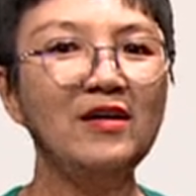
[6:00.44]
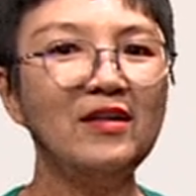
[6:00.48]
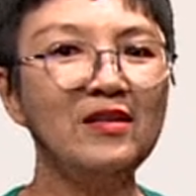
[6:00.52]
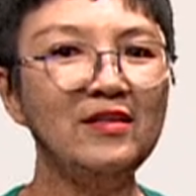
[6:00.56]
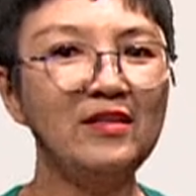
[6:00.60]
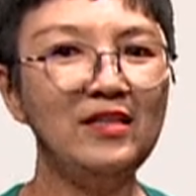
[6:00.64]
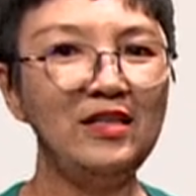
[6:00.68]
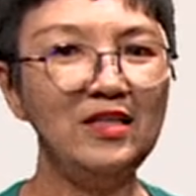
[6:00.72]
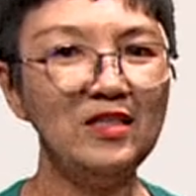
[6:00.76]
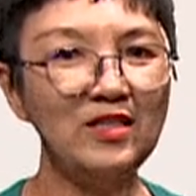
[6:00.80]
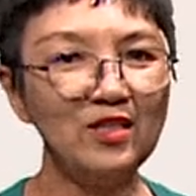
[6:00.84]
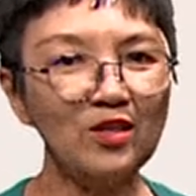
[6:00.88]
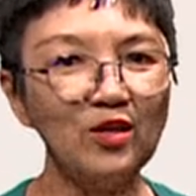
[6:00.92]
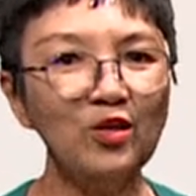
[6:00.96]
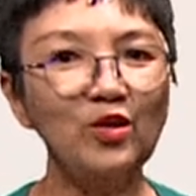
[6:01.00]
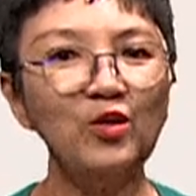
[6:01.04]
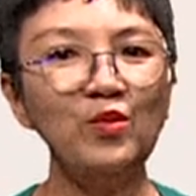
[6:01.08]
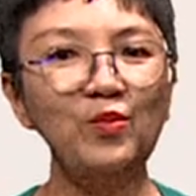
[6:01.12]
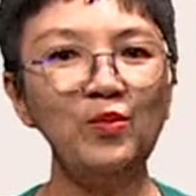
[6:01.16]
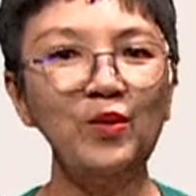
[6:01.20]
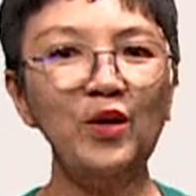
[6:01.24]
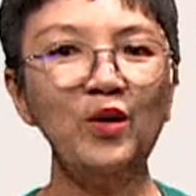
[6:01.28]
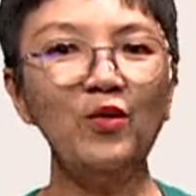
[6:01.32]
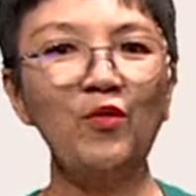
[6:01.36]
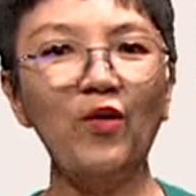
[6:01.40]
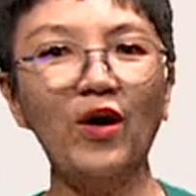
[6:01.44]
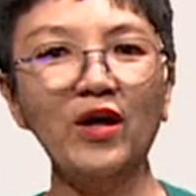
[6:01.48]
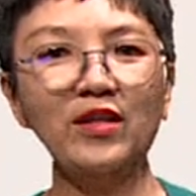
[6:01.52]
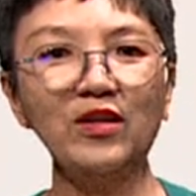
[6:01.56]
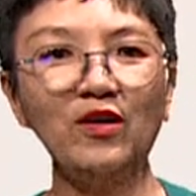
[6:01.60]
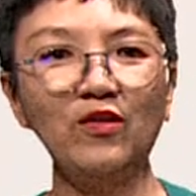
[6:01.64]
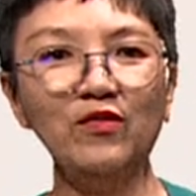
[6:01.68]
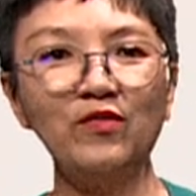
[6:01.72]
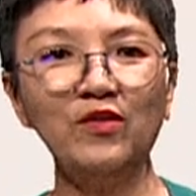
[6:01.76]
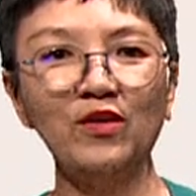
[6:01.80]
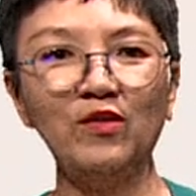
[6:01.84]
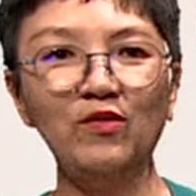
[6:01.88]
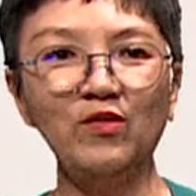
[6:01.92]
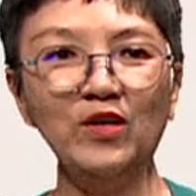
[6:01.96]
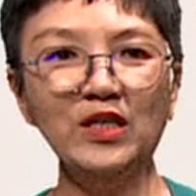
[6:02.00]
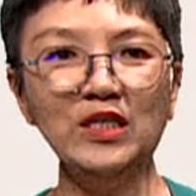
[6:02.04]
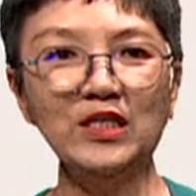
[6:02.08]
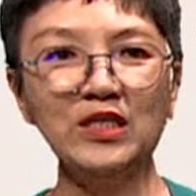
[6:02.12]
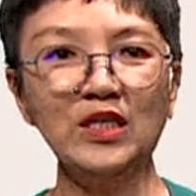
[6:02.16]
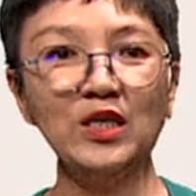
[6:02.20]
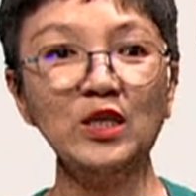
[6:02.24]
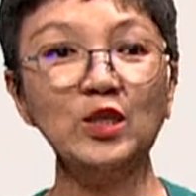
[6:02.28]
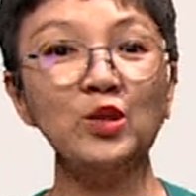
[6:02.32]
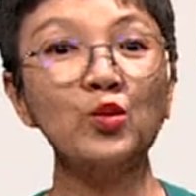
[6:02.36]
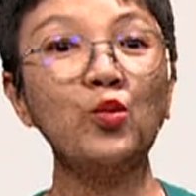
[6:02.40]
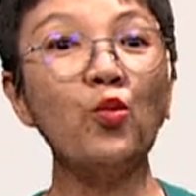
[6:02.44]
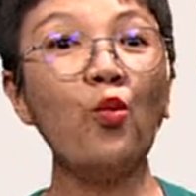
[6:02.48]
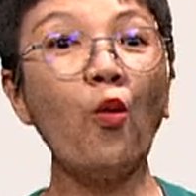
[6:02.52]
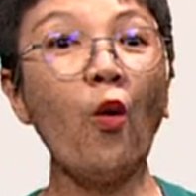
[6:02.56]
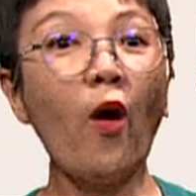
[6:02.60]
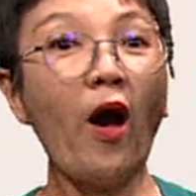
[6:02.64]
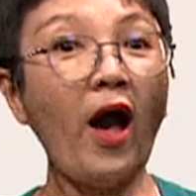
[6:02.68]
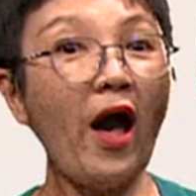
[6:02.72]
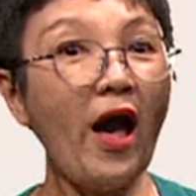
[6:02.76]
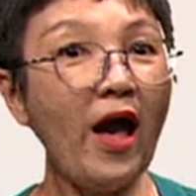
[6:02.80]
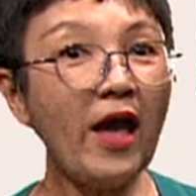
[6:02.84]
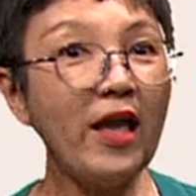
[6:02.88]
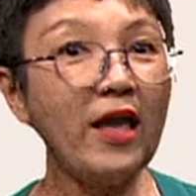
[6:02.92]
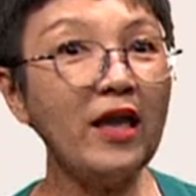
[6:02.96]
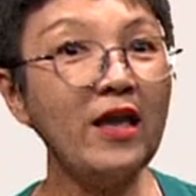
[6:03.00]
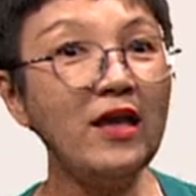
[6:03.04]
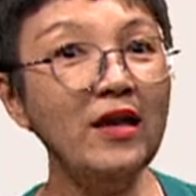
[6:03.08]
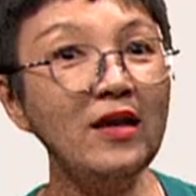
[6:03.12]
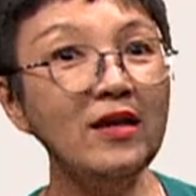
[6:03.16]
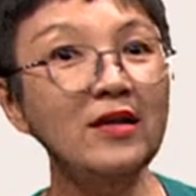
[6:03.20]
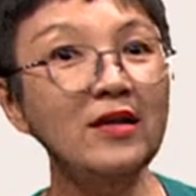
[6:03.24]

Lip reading: this could be one of the reasons why